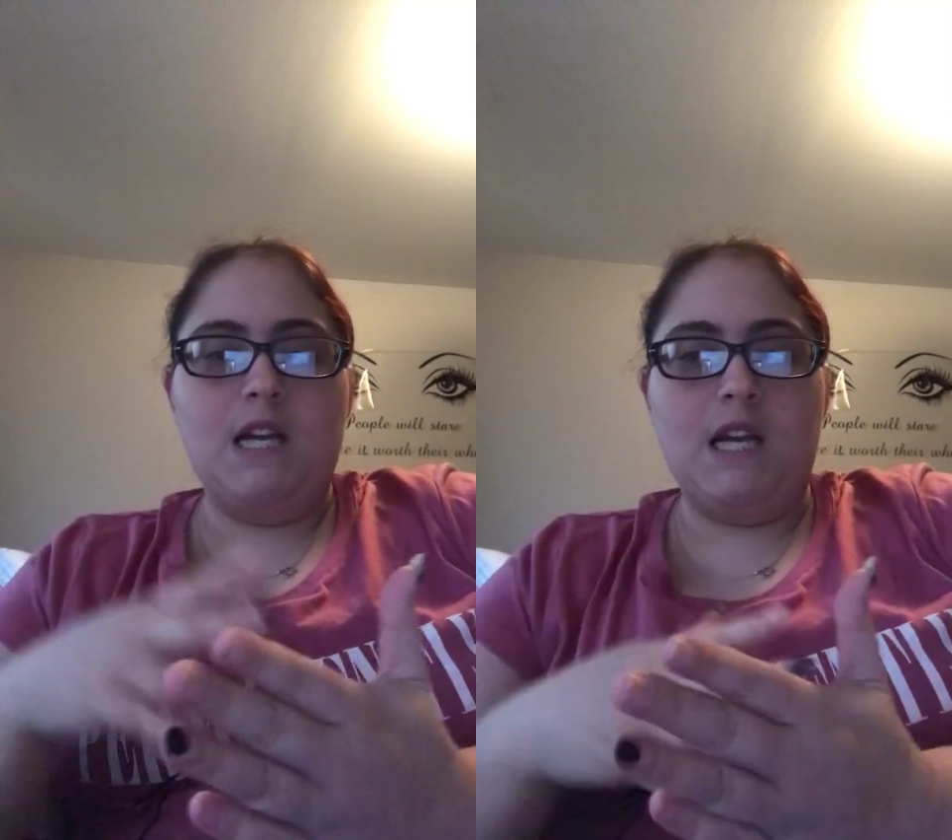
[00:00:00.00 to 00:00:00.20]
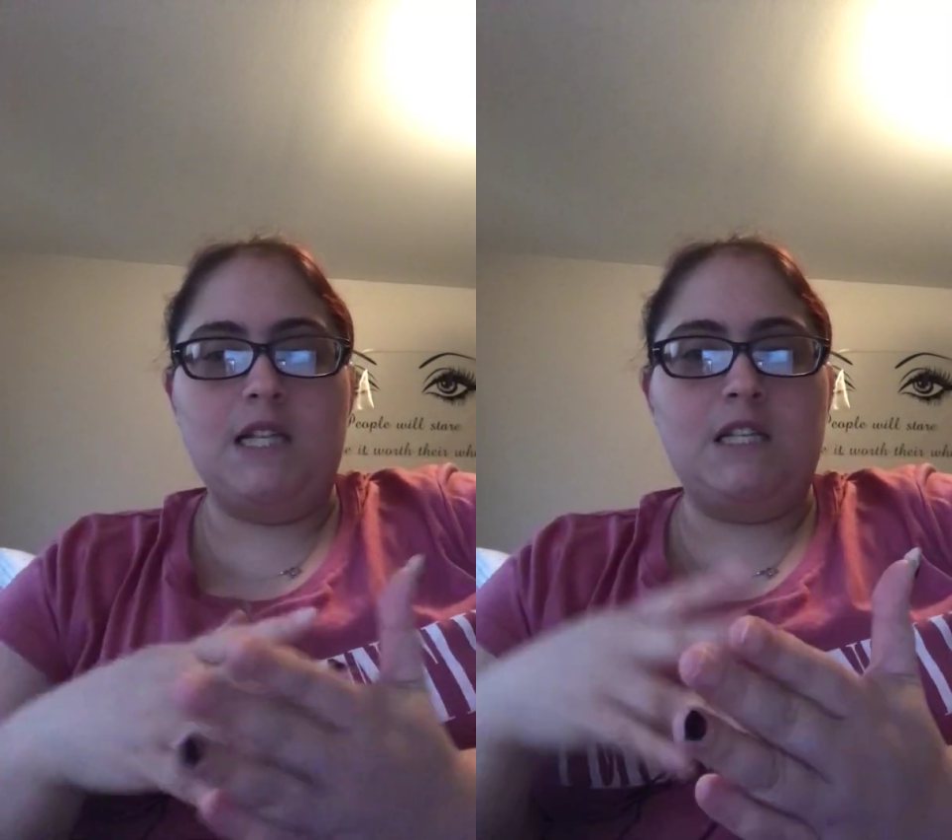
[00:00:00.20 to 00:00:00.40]

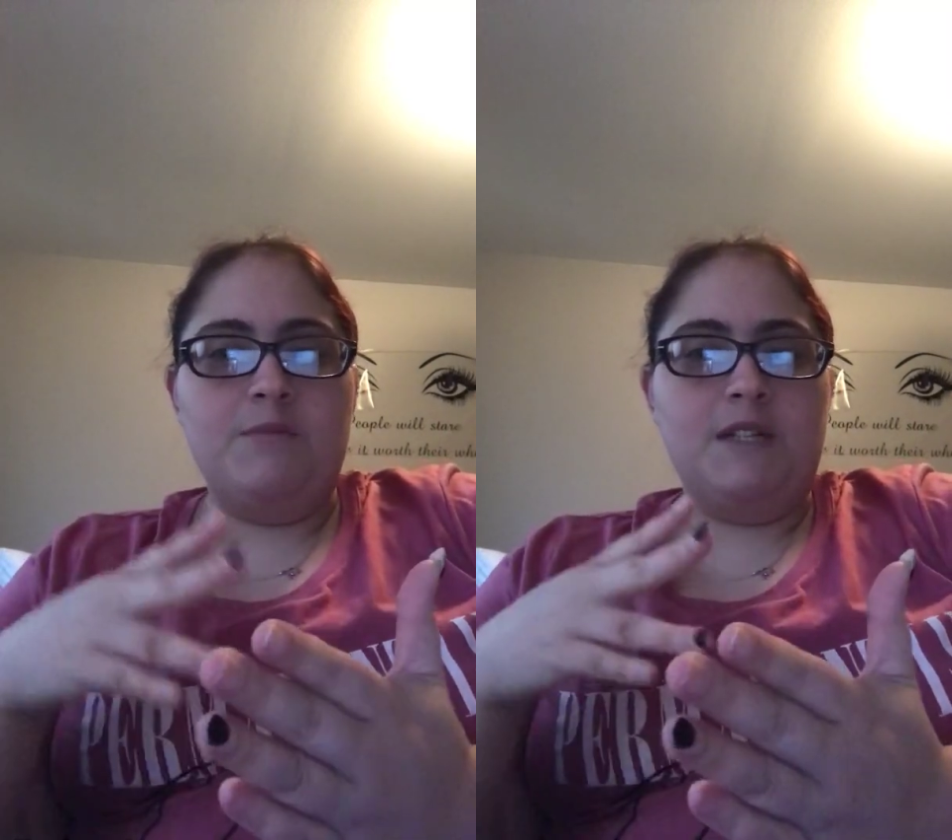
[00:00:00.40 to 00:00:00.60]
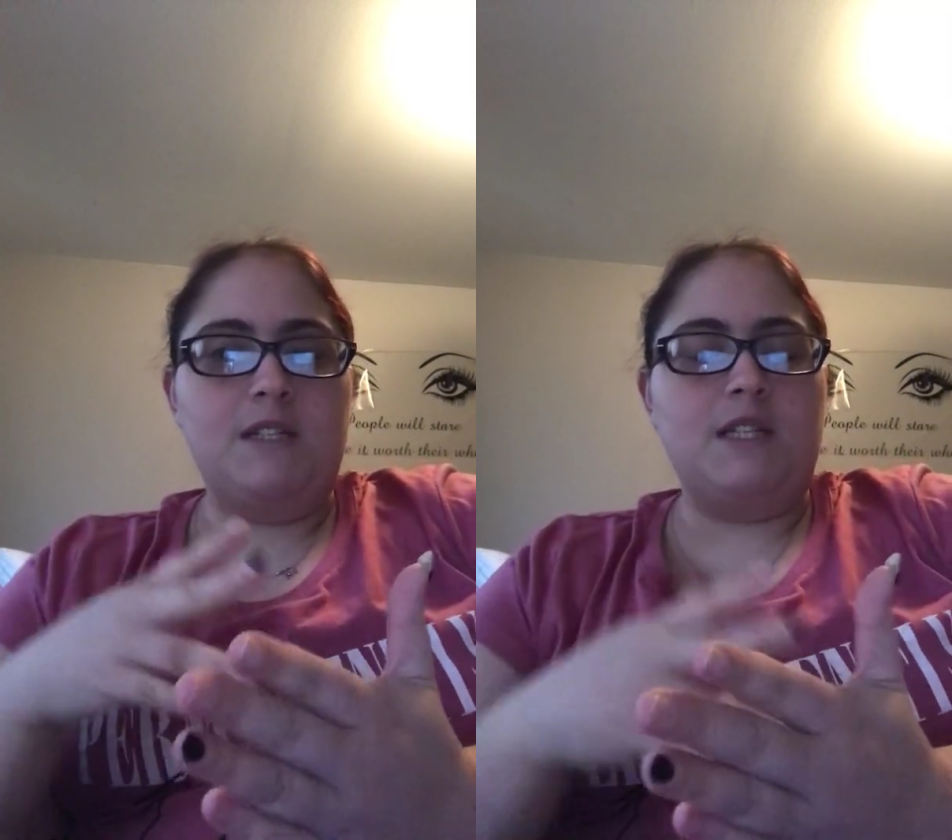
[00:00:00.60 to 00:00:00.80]

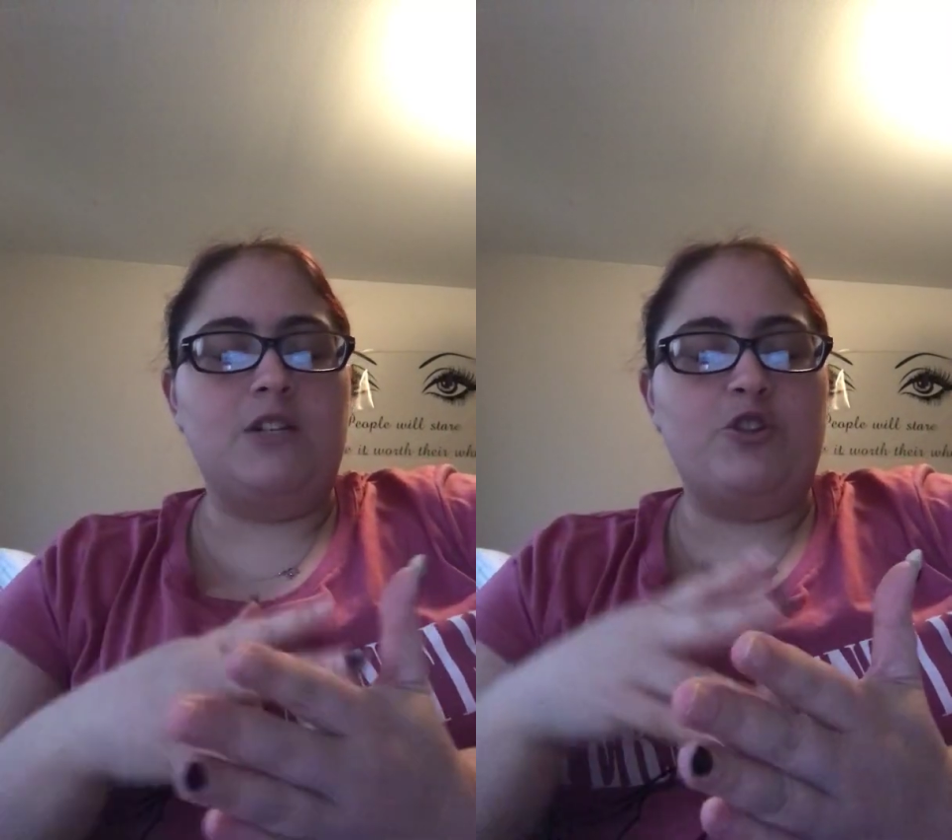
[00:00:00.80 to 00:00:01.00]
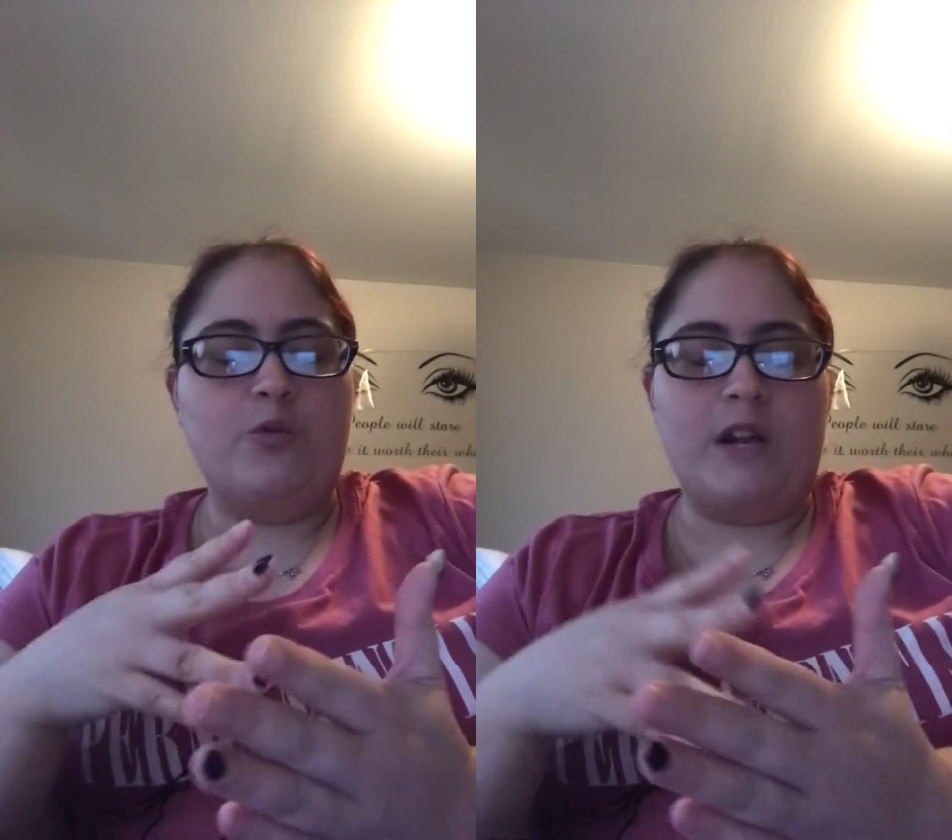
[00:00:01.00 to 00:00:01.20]
intimate
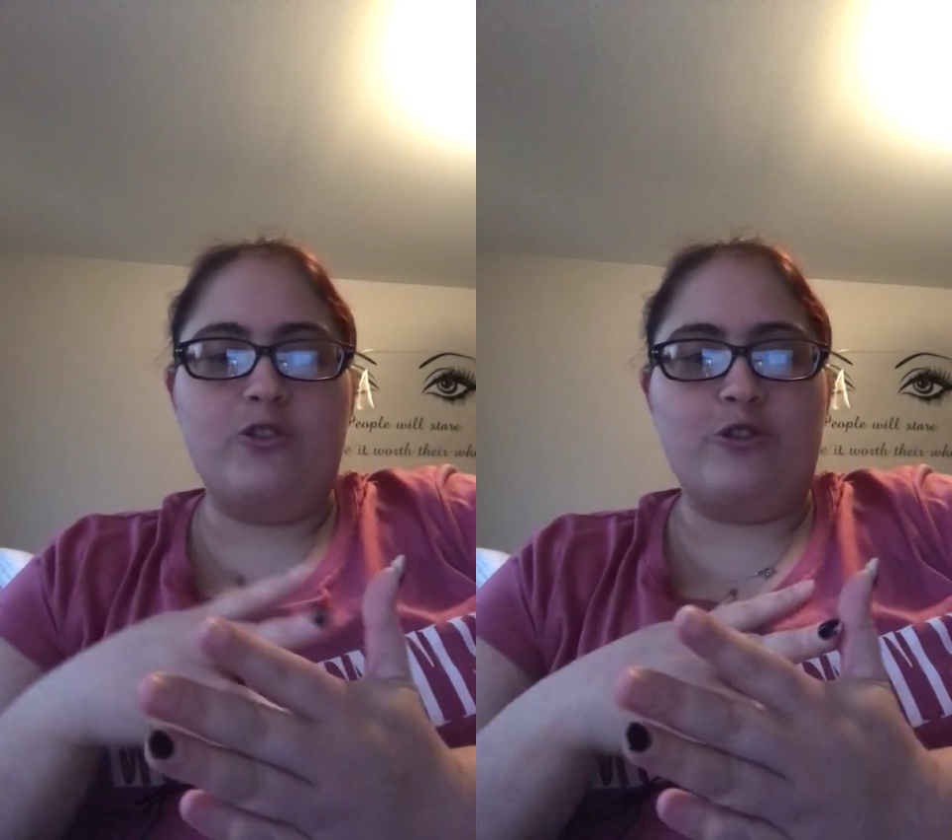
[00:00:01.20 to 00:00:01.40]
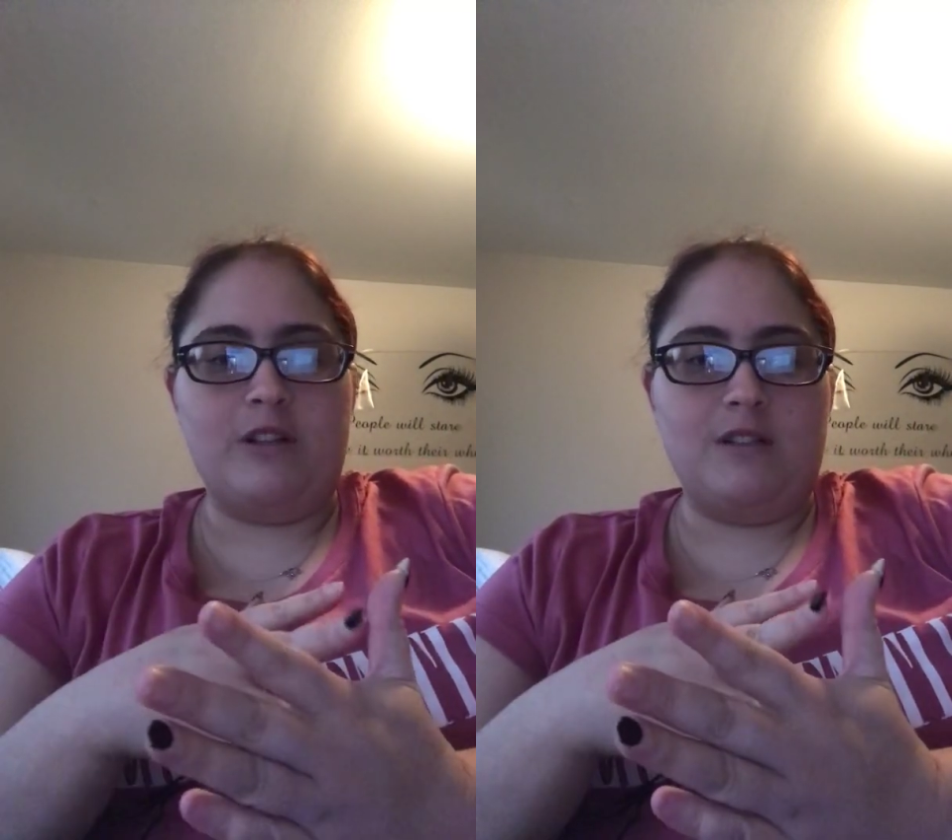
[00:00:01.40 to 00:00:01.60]

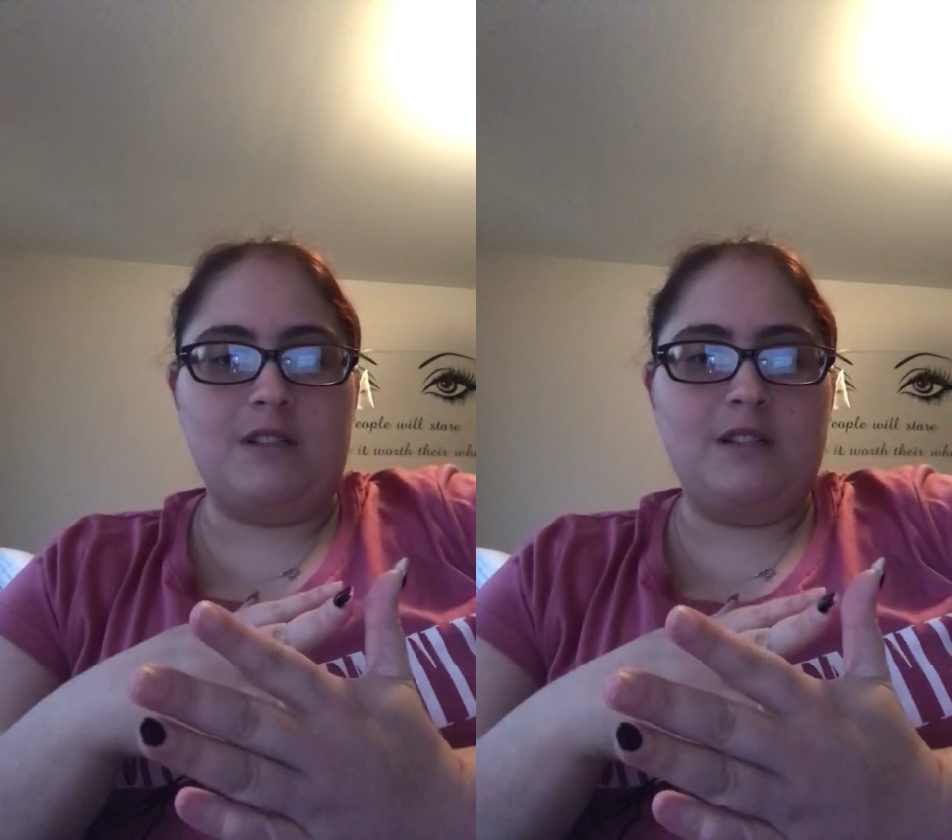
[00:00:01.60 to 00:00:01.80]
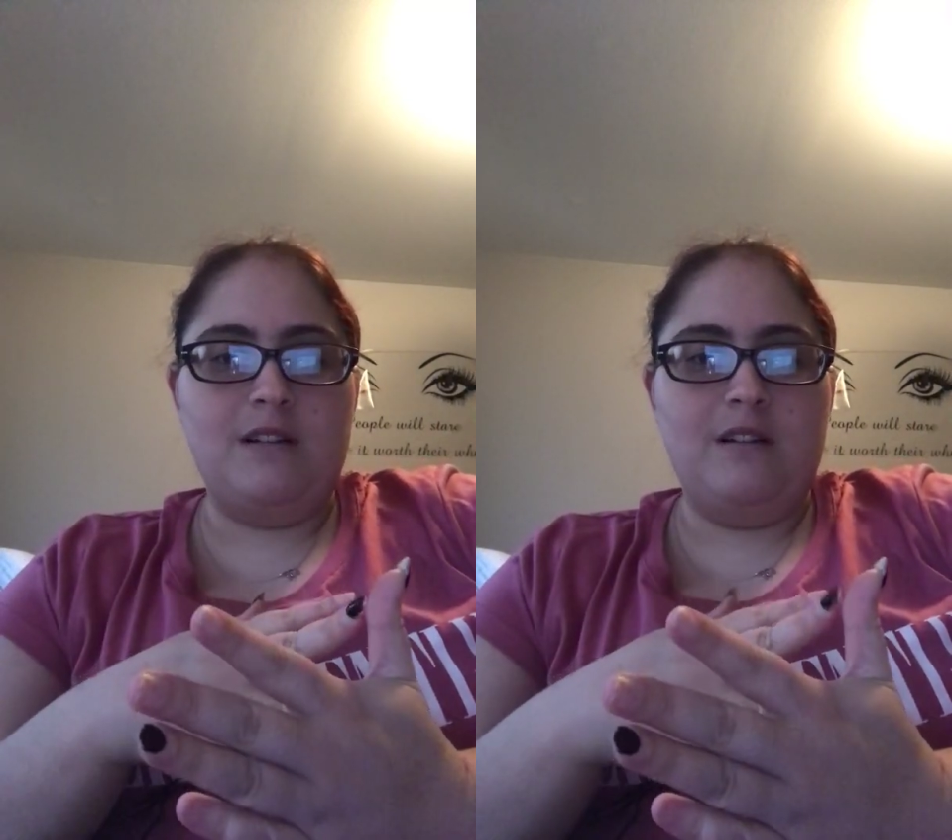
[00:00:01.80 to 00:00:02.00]
situations